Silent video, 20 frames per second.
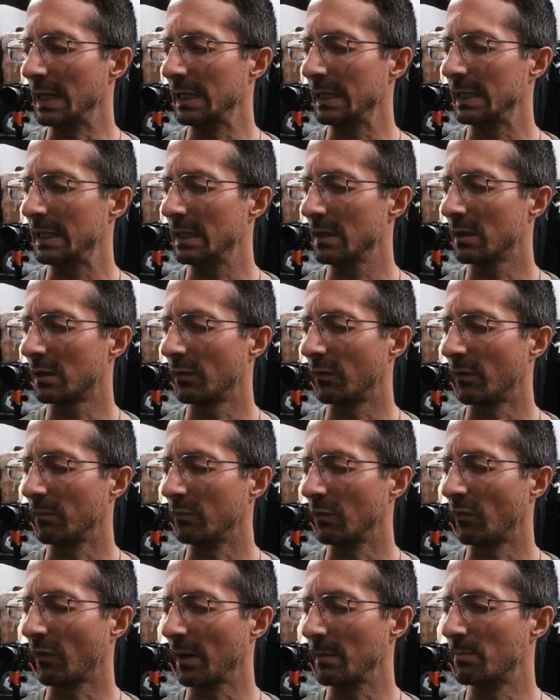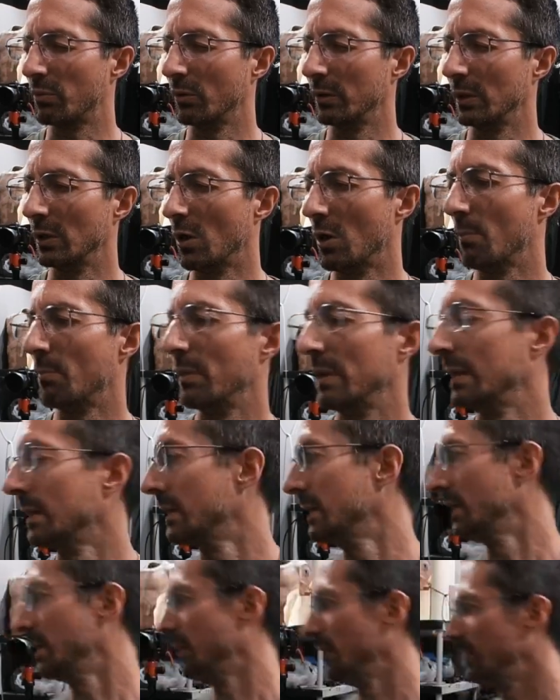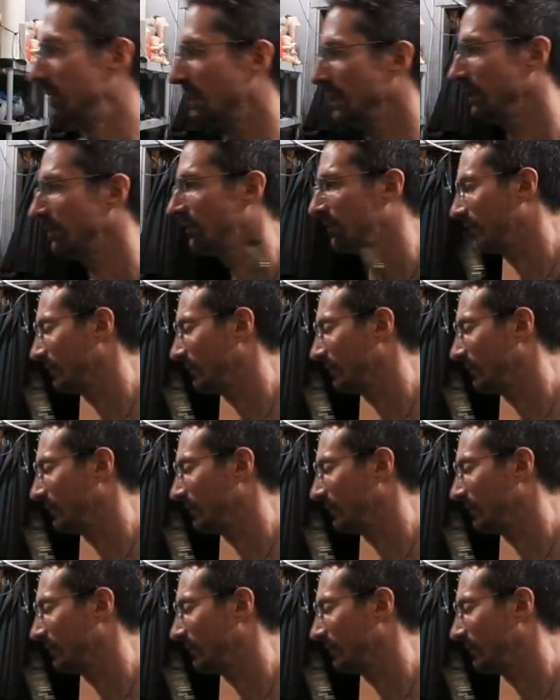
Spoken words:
here because I'm just like putting it on, but this